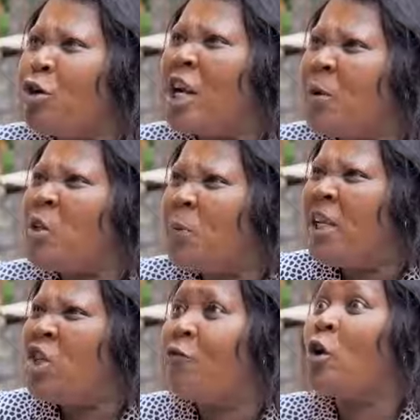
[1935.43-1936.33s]
and took
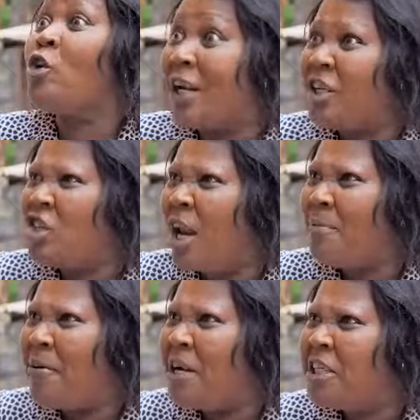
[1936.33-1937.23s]
responsibility of your
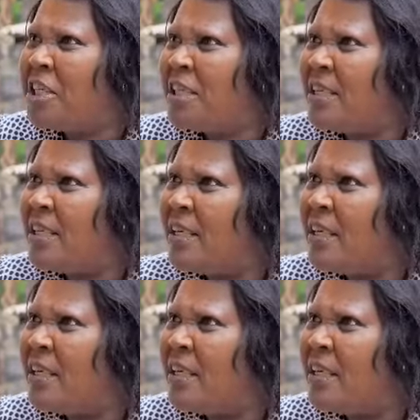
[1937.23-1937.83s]
traditional marriage.